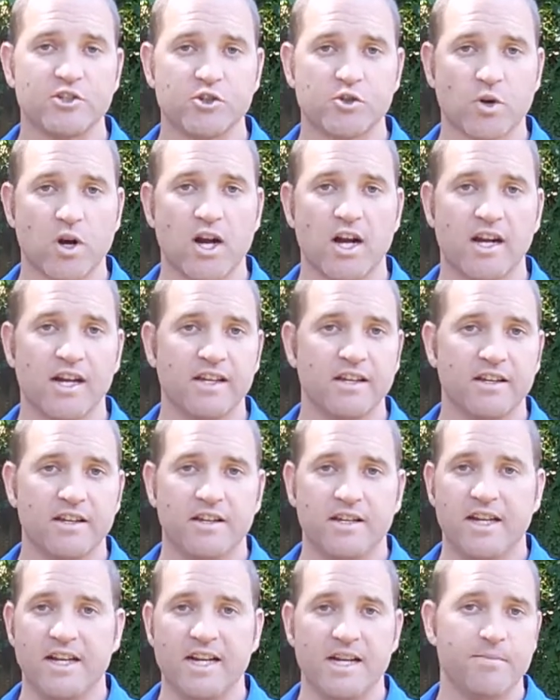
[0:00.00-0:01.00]
dry
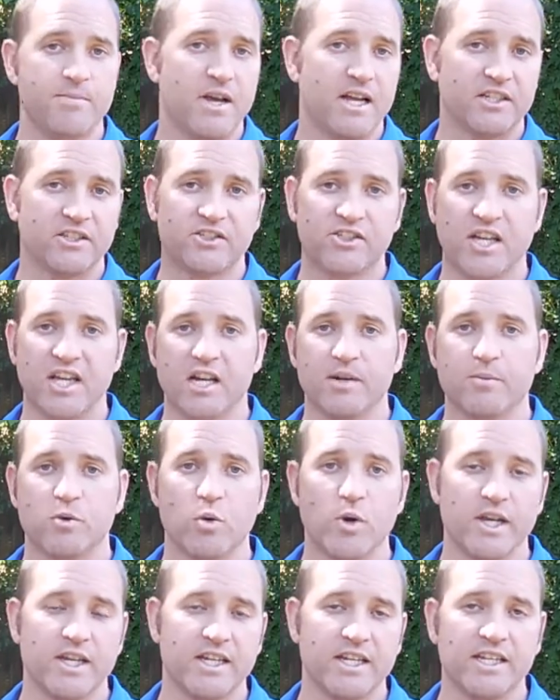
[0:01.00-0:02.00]
and it makes setup
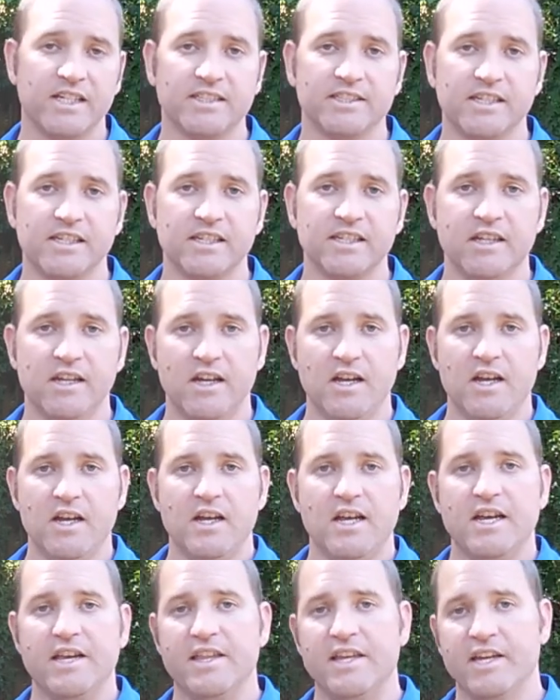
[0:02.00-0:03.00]
quick and easy.
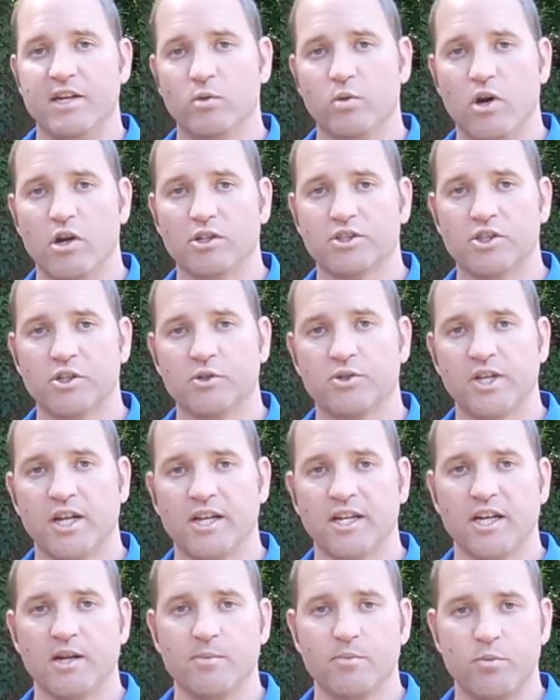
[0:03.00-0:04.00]
And then we'll also set
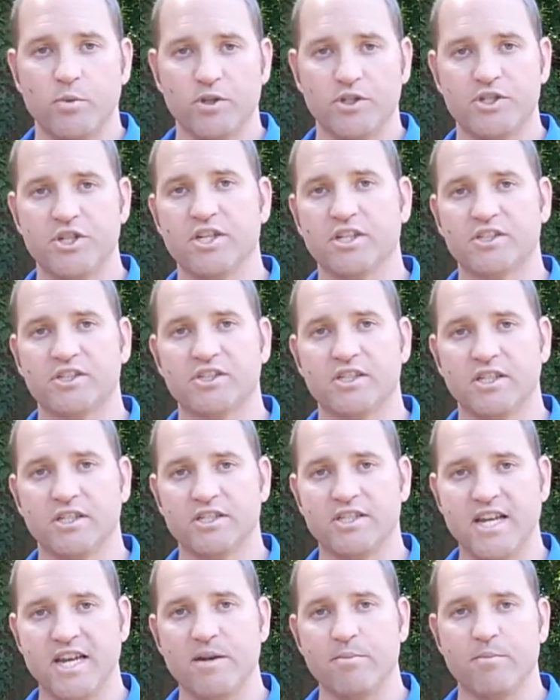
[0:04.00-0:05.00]
it up with just the
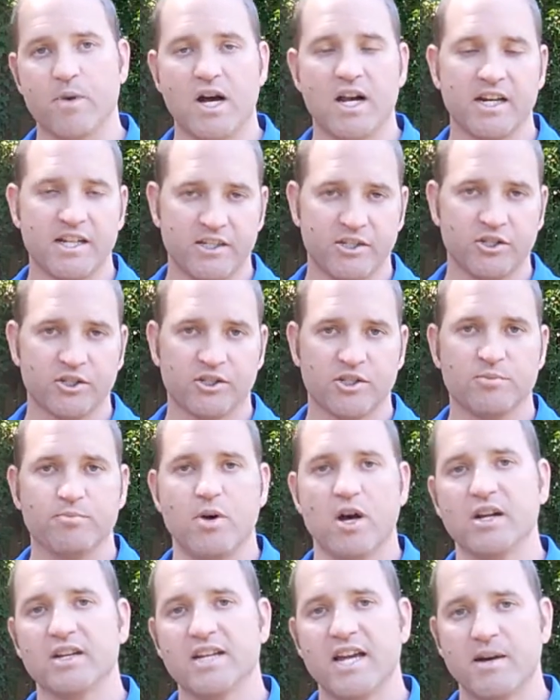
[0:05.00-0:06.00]
tent body, just the
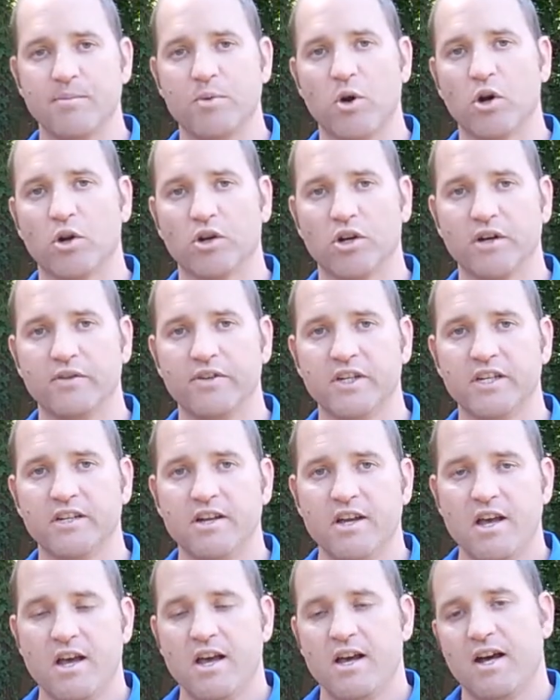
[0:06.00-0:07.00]
bug net part of it.
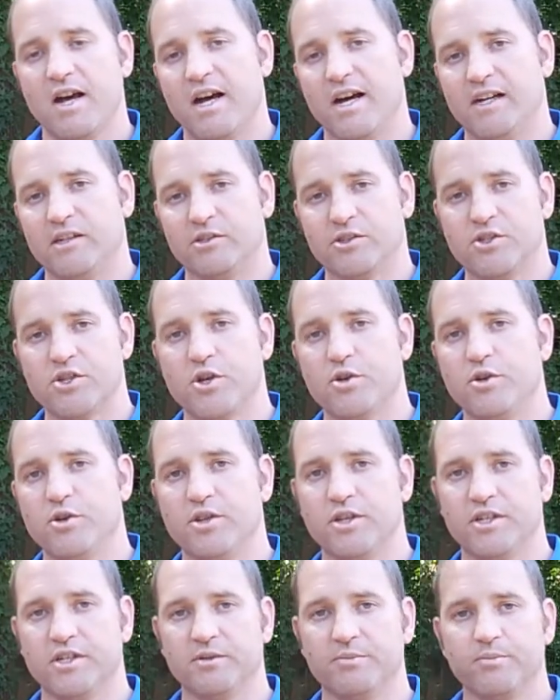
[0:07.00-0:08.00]
I'll show you
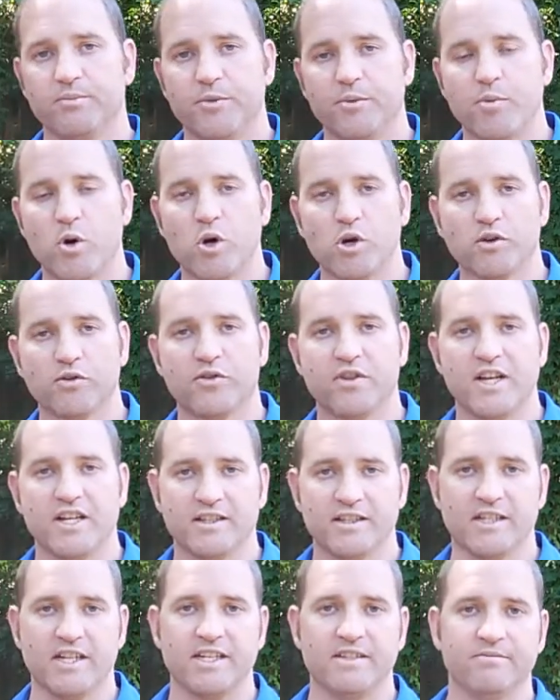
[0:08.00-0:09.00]
the, the part of
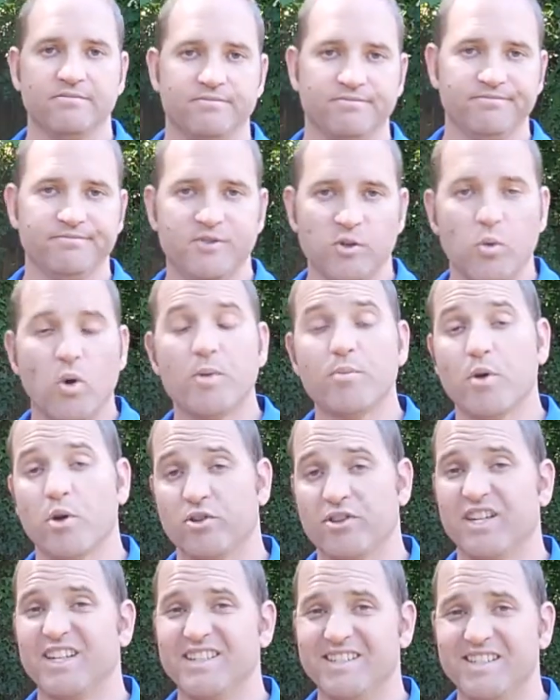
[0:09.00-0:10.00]
that that I, the one
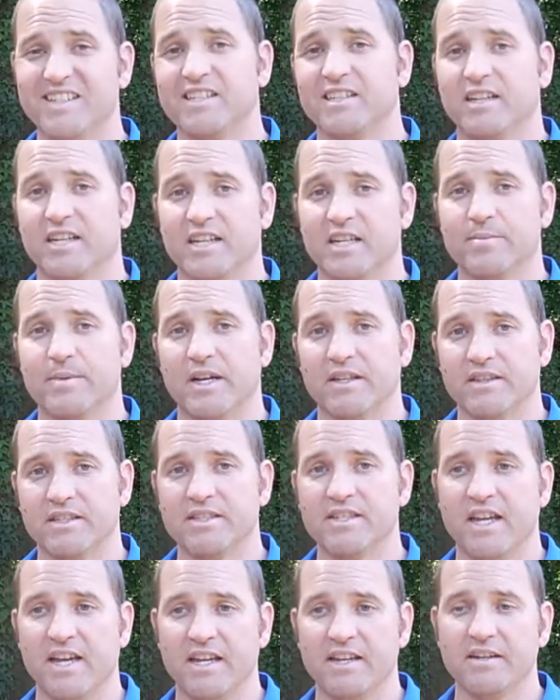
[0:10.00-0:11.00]
part that I didn't like about the
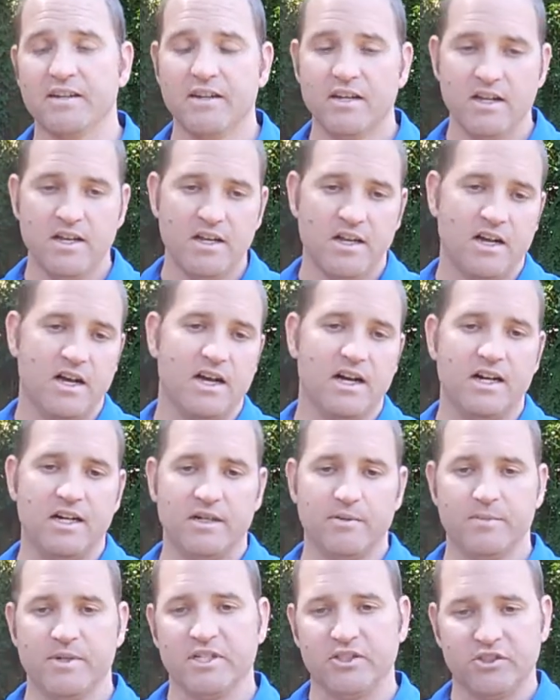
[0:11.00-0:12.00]
tent.
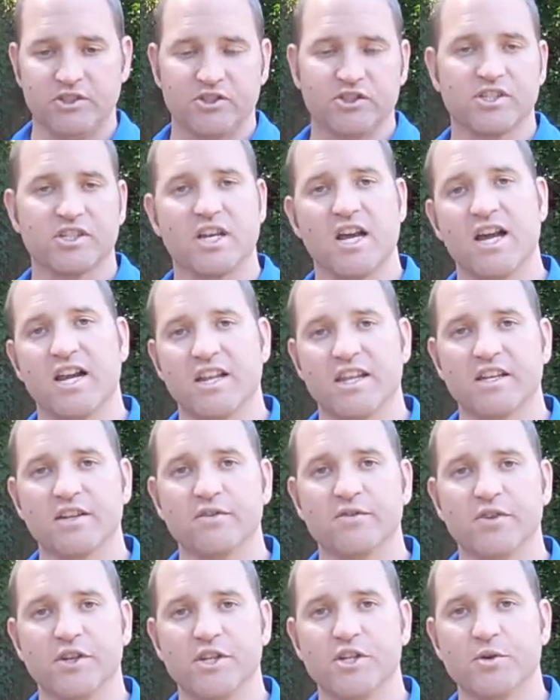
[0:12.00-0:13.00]
Um, it's just the kind of the
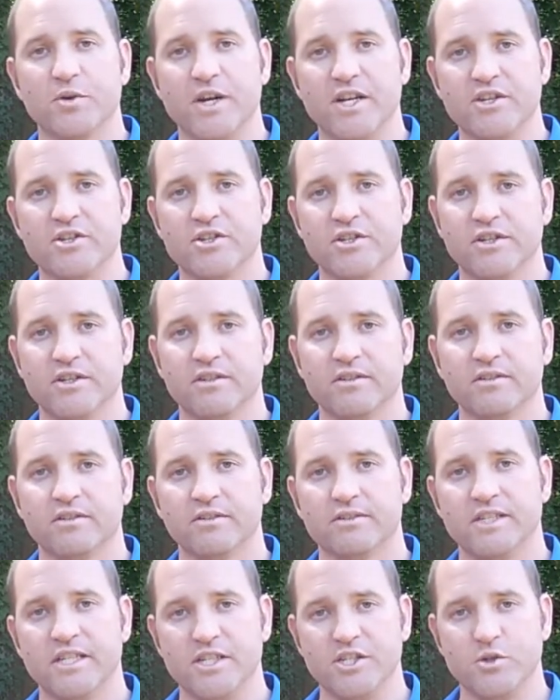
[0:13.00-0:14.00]
configuration
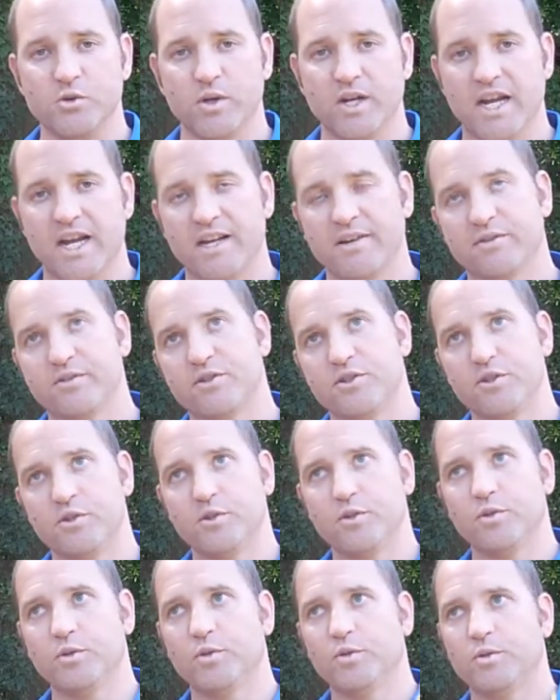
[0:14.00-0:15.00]
that you would have
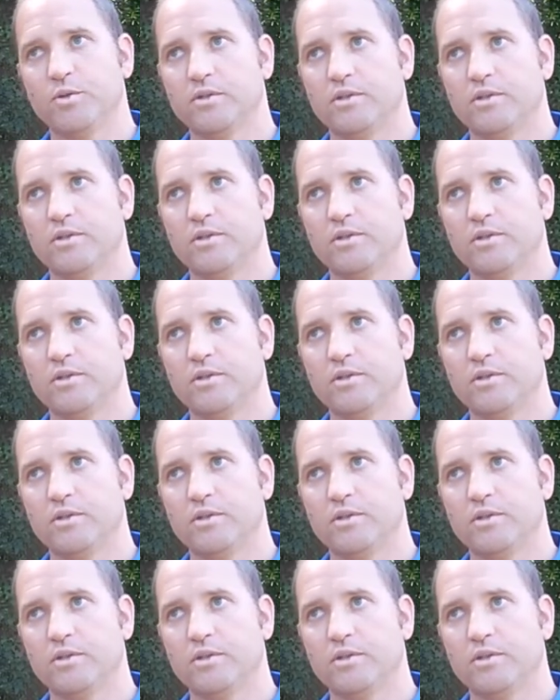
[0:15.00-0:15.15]
to,